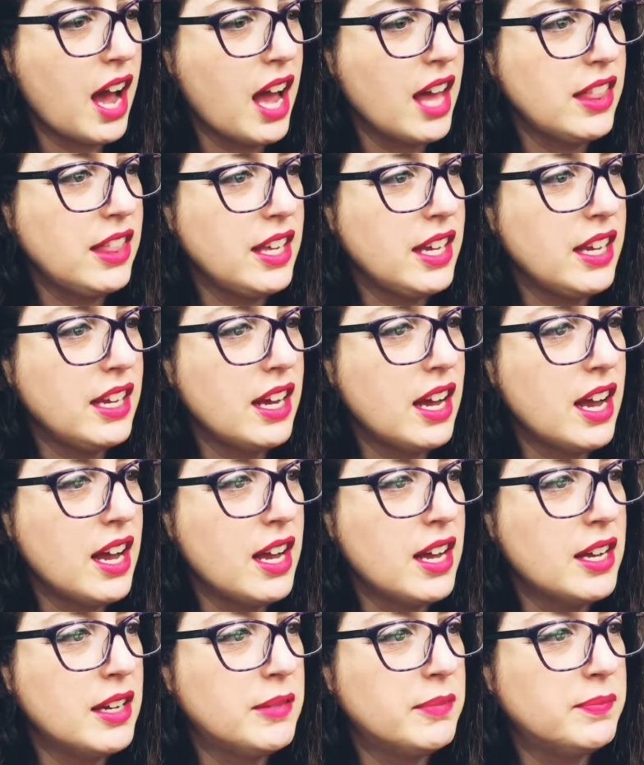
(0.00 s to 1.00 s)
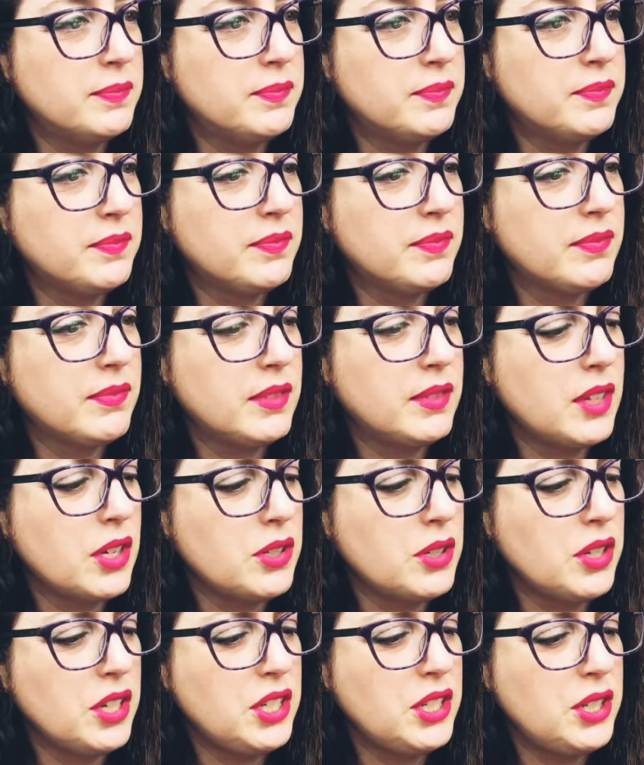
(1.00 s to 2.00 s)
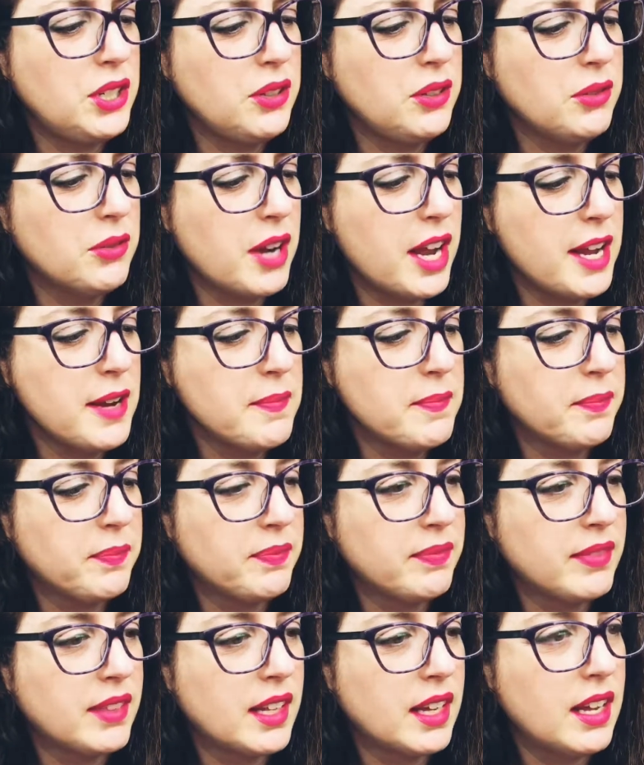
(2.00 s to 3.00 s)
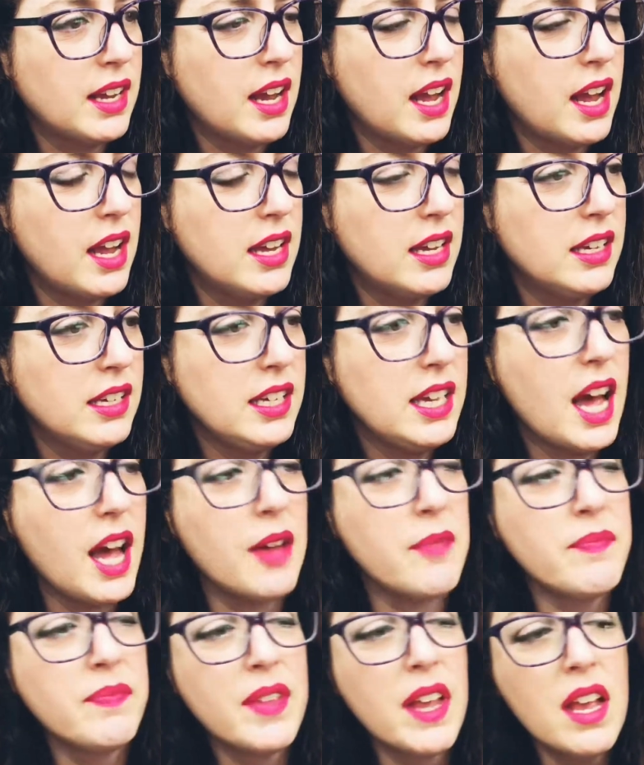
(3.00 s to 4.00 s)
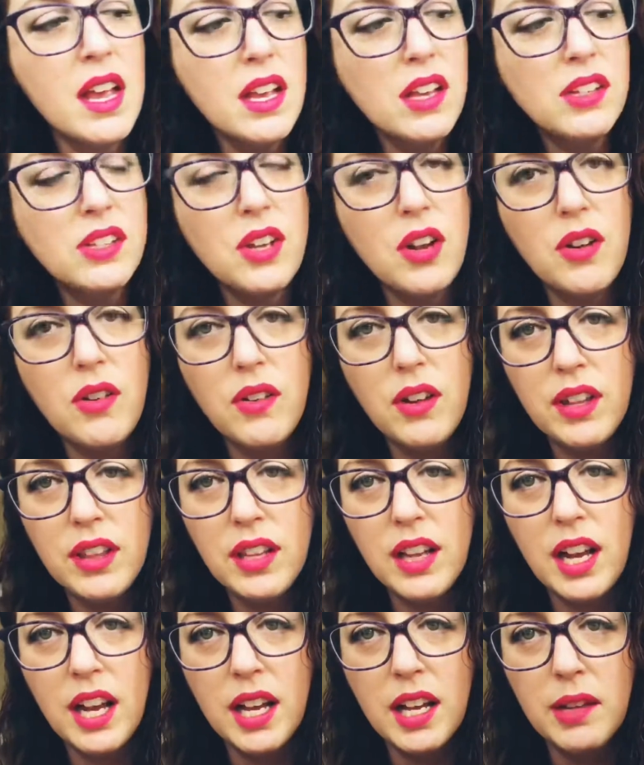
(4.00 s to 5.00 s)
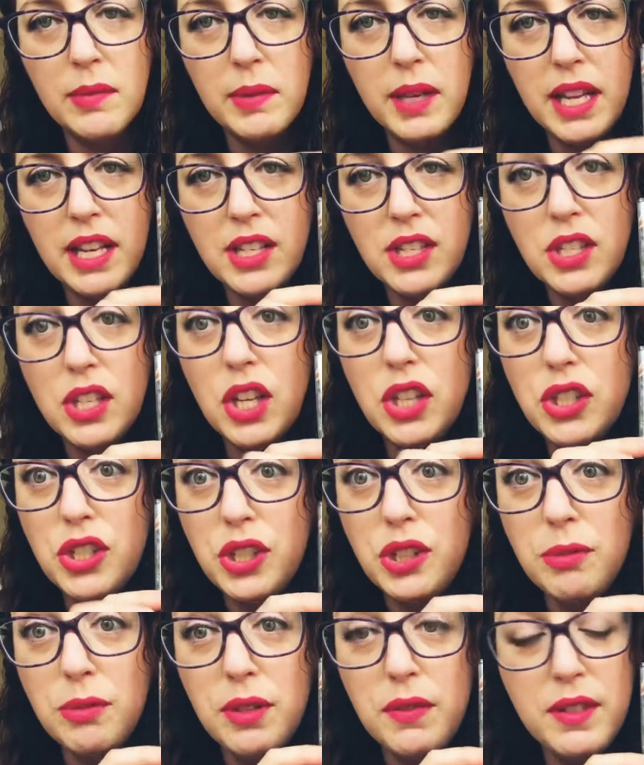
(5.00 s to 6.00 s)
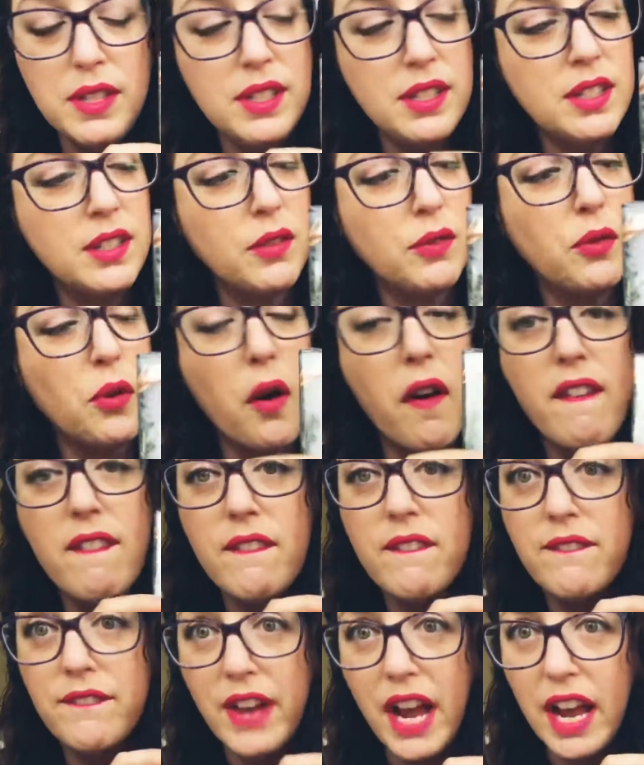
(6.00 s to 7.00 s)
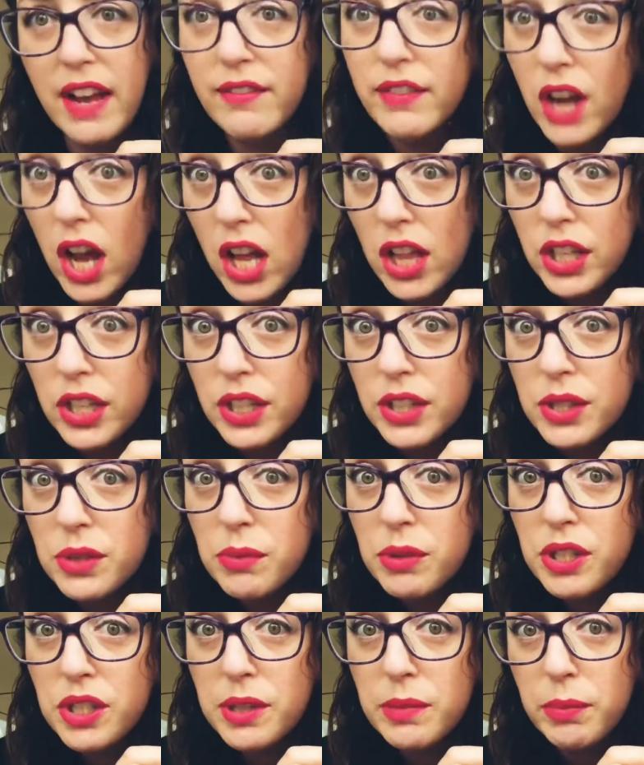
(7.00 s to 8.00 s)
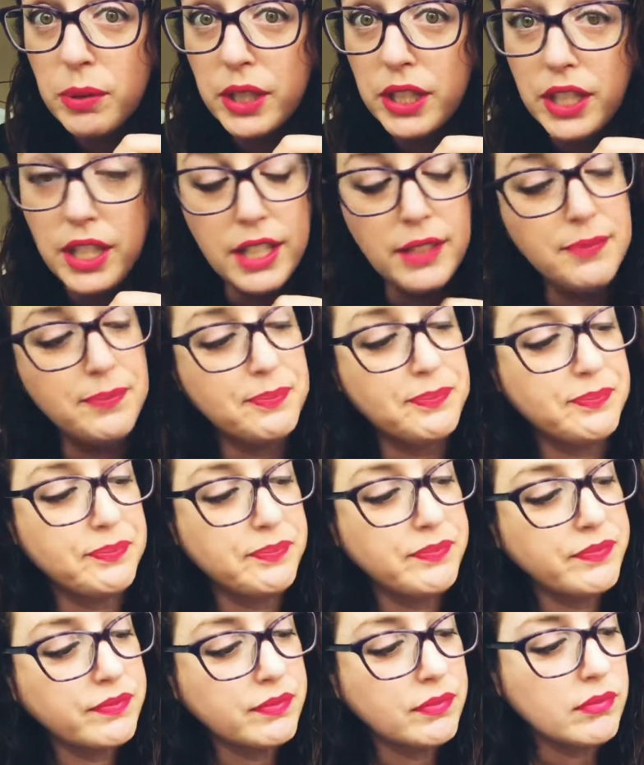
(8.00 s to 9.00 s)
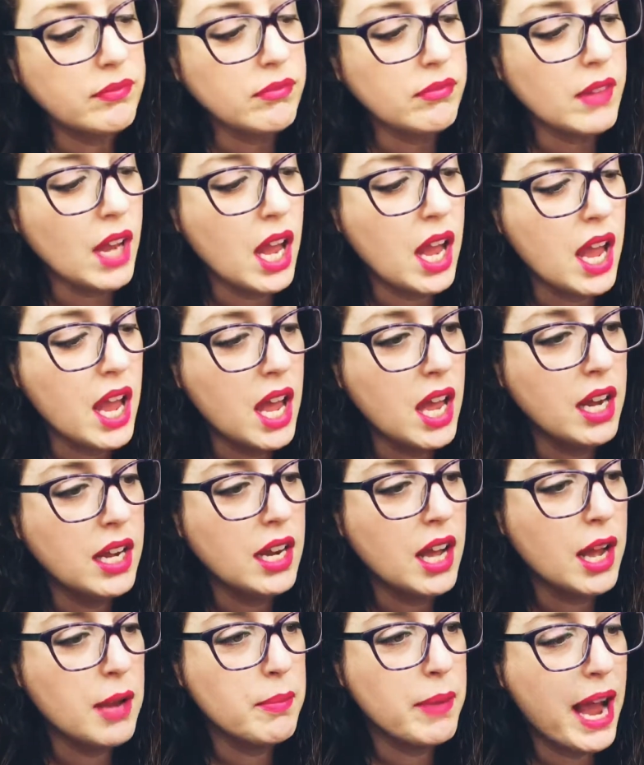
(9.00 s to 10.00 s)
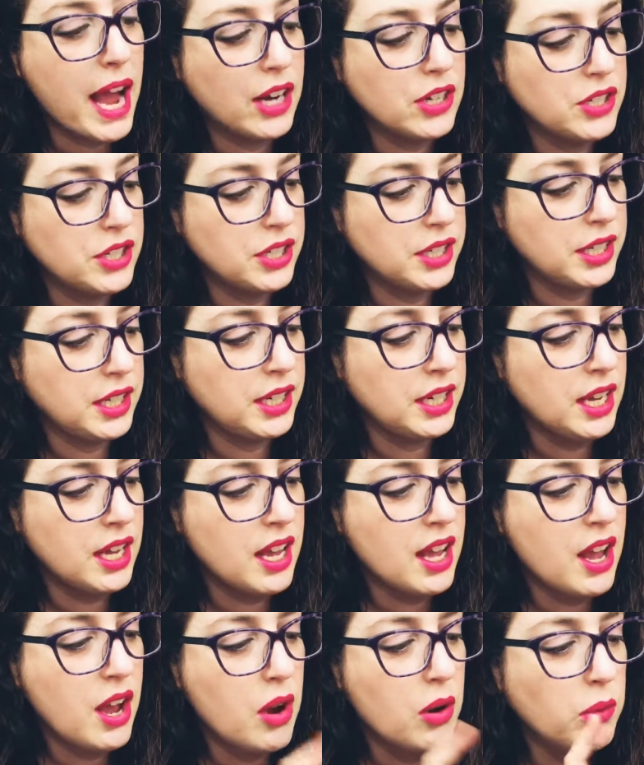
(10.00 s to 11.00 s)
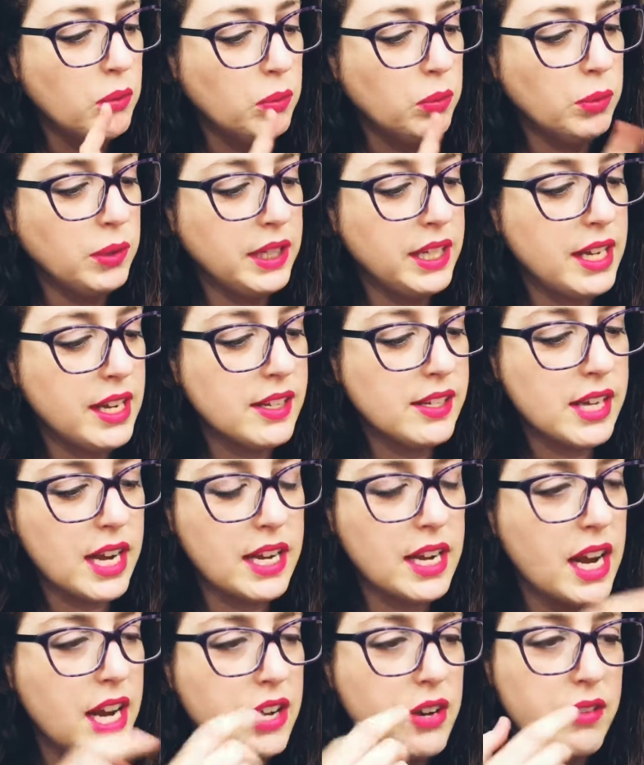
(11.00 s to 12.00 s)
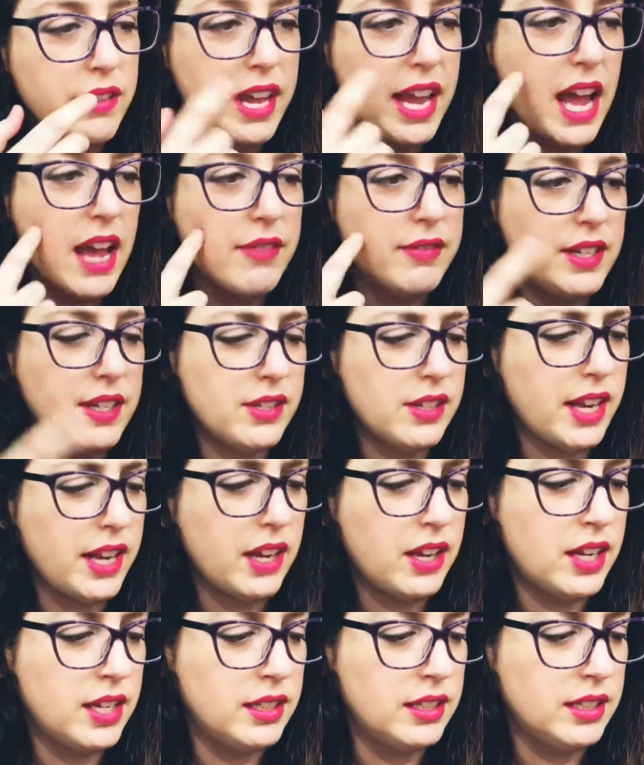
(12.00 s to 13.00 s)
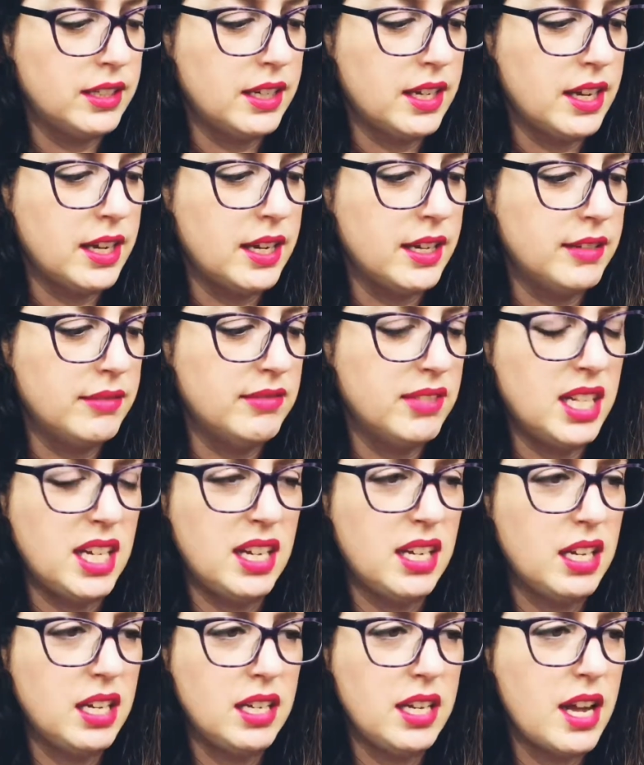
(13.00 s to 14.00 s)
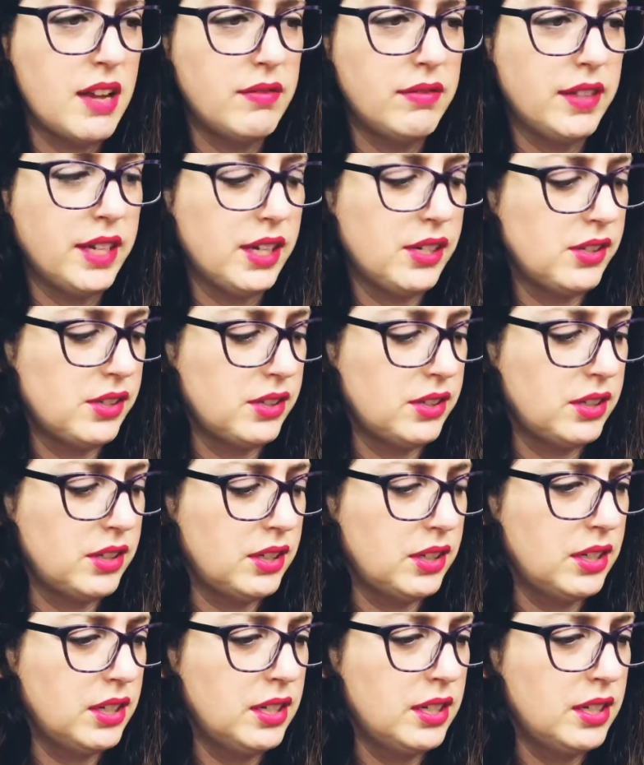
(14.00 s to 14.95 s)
think there's only 2, right? Yeah, so it's 2 movies for $5, which is pretty good, and I'm actually really excited. I know they have these like on Netflix or